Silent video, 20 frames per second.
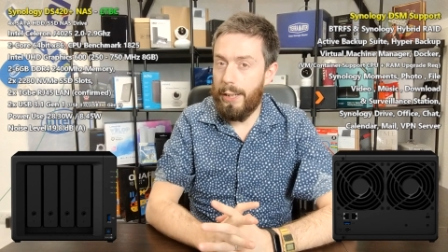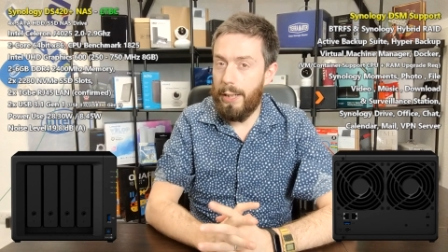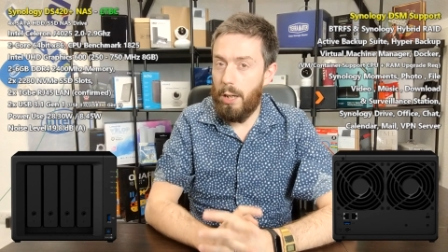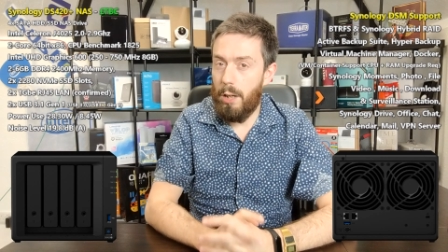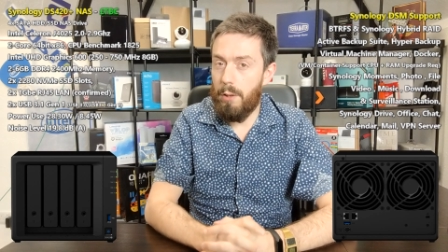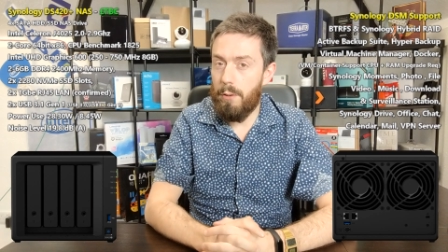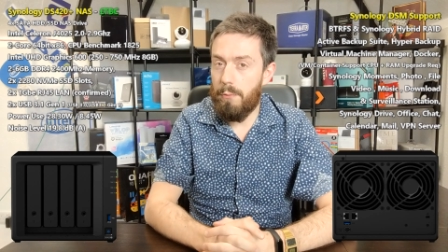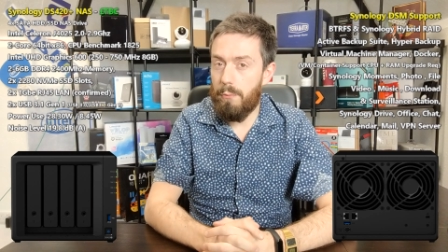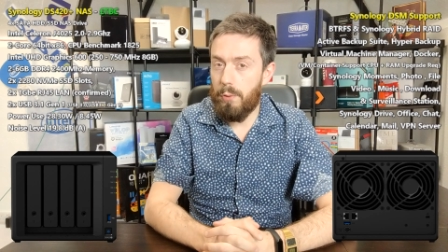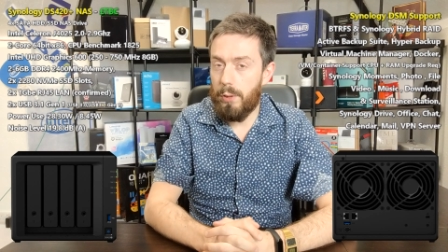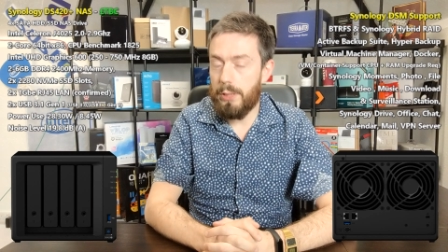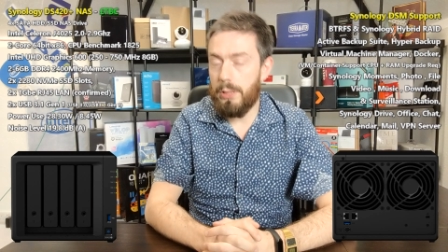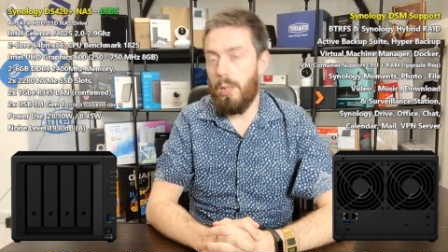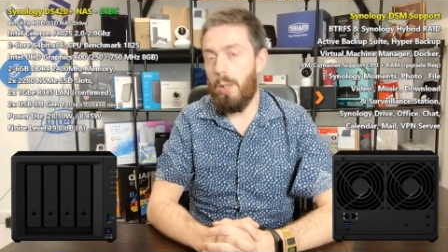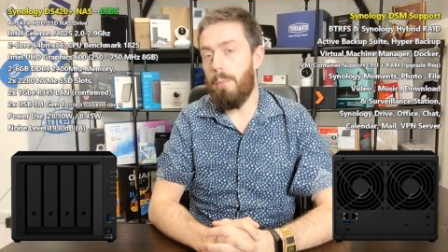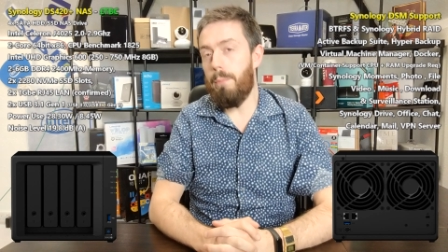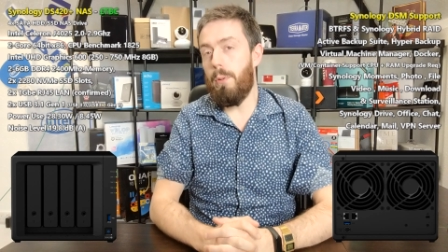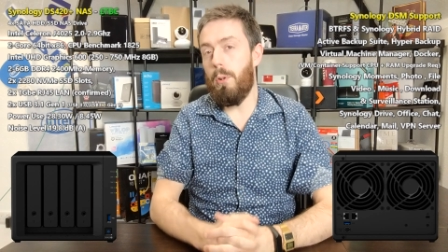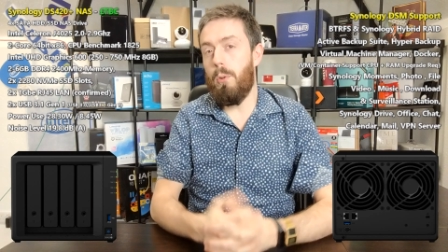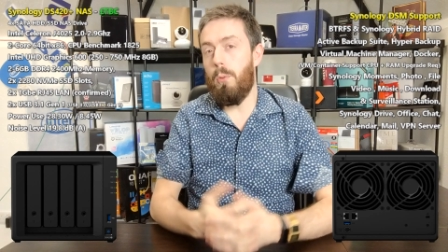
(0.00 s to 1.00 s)
I know, for
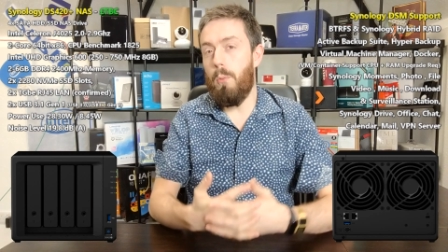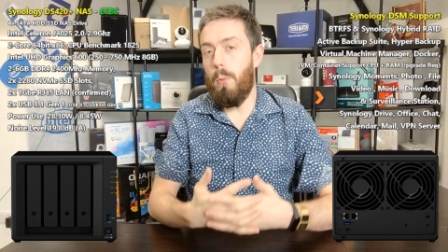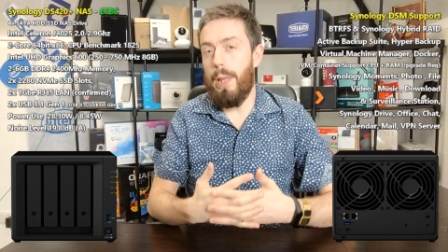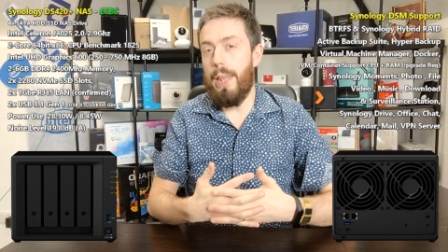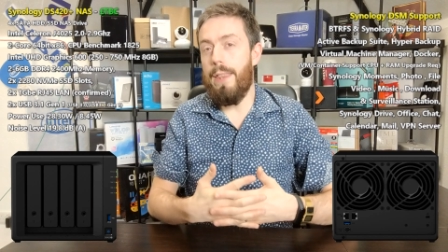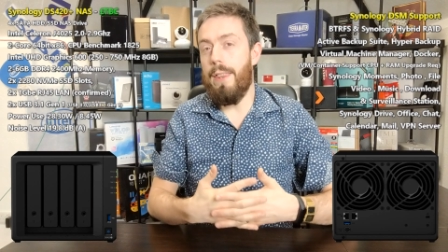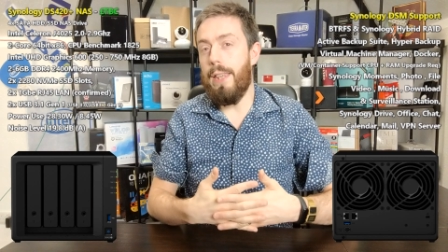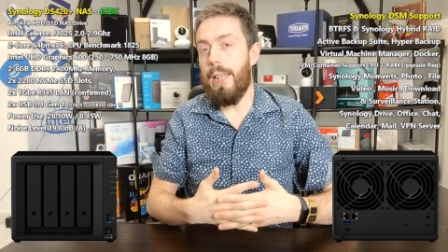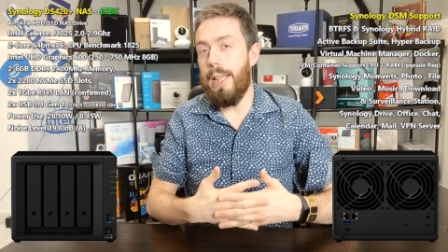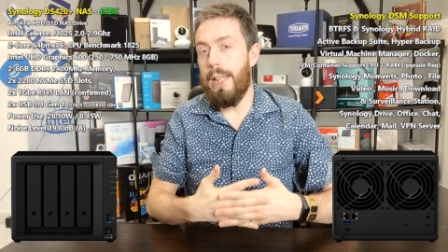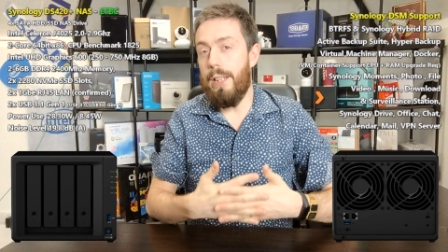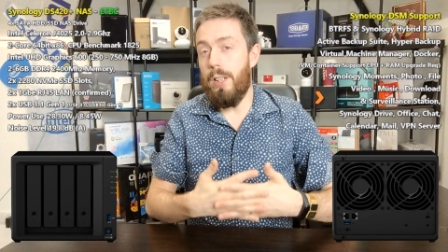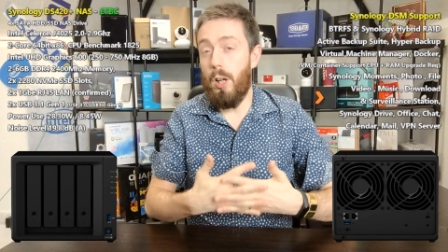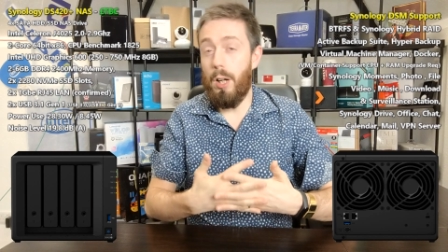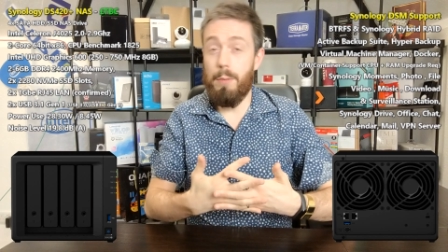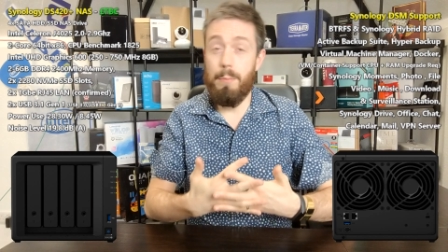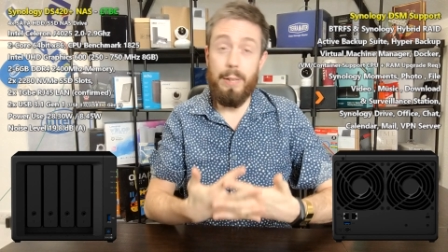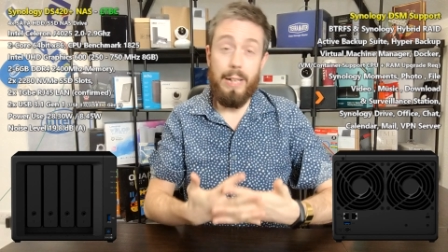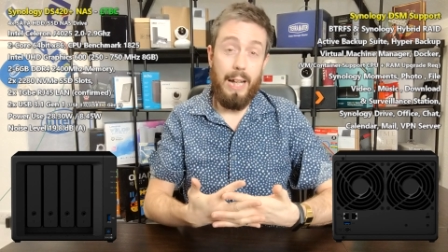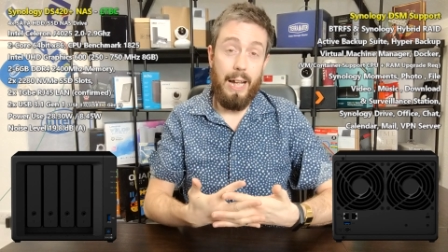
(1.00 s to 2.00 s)
example, when the
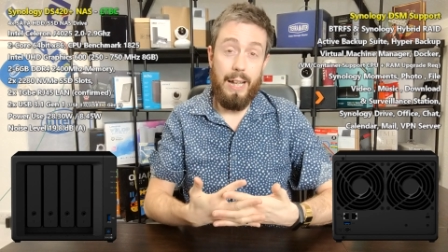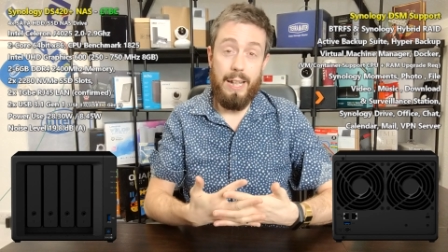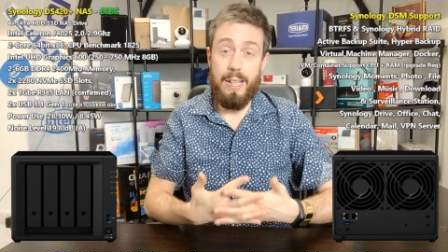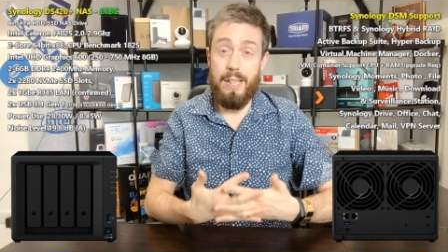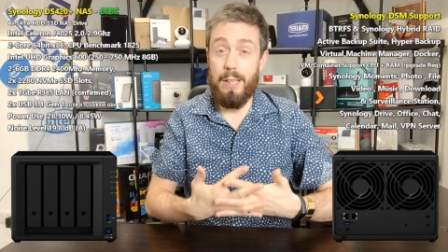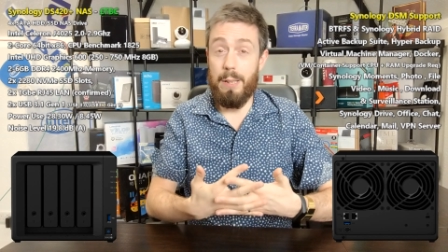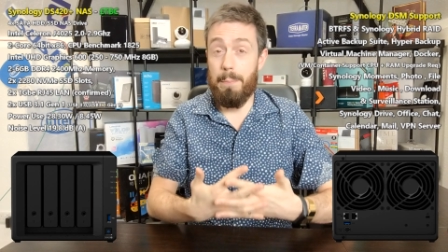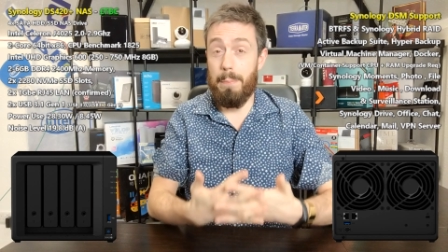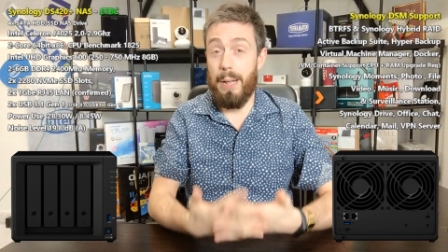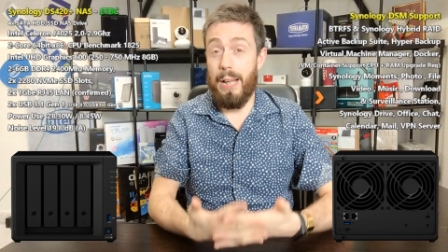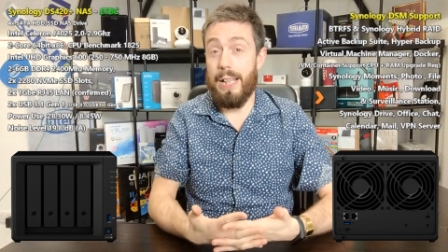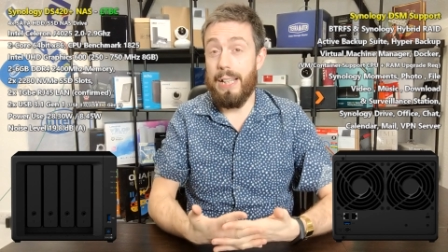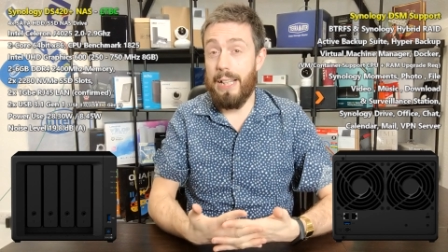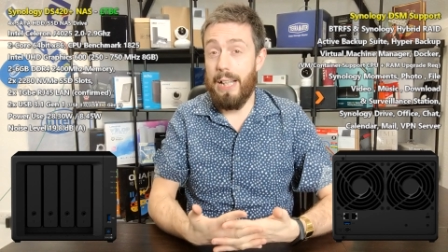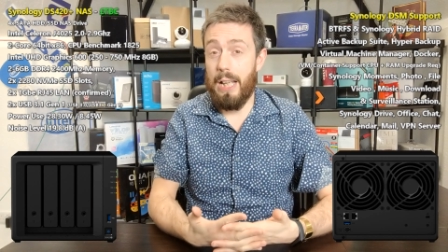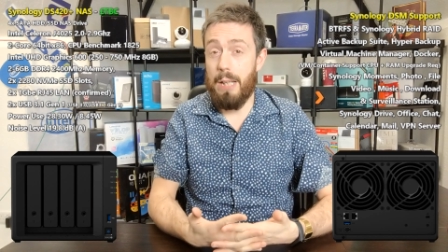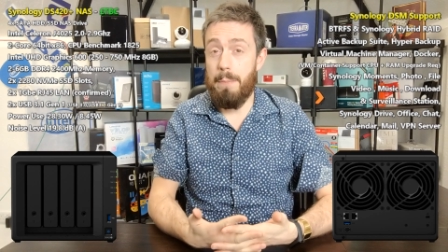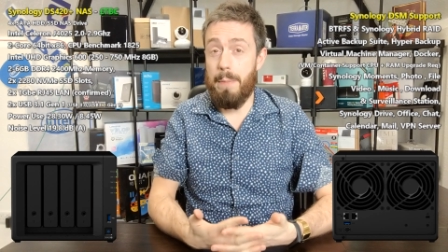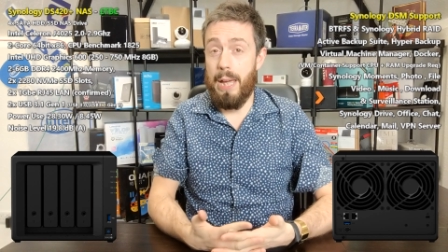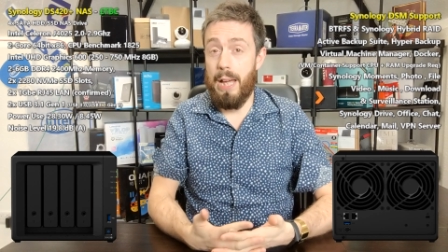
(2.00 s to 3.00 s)
nine one eight and the Play
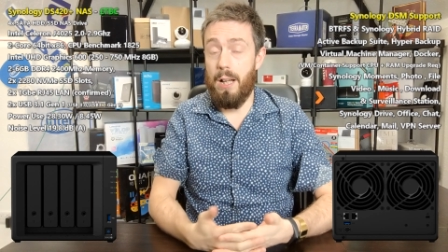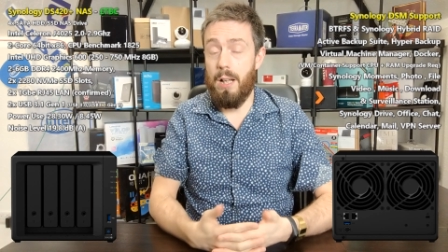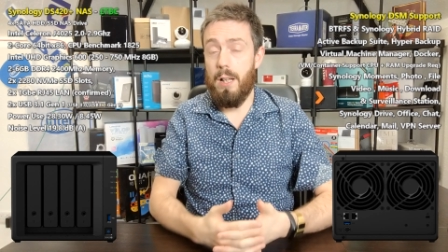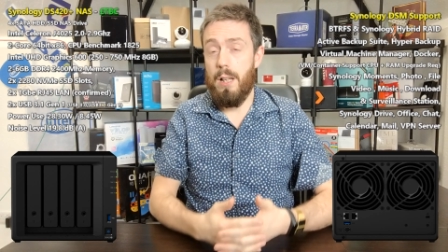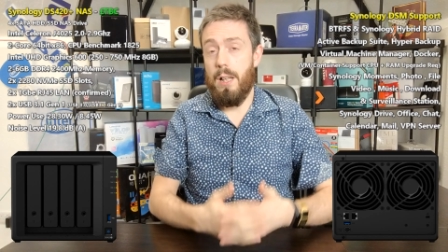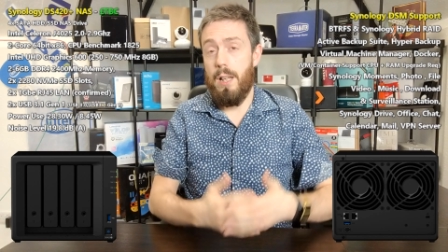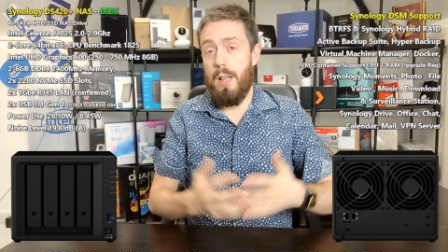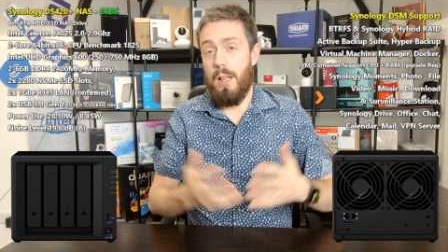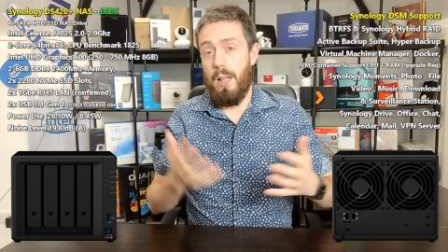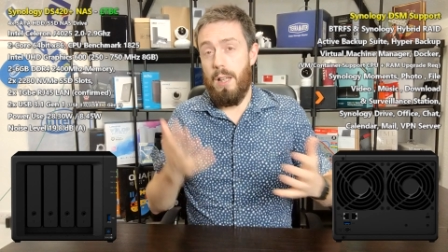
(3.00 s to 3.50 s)
came out,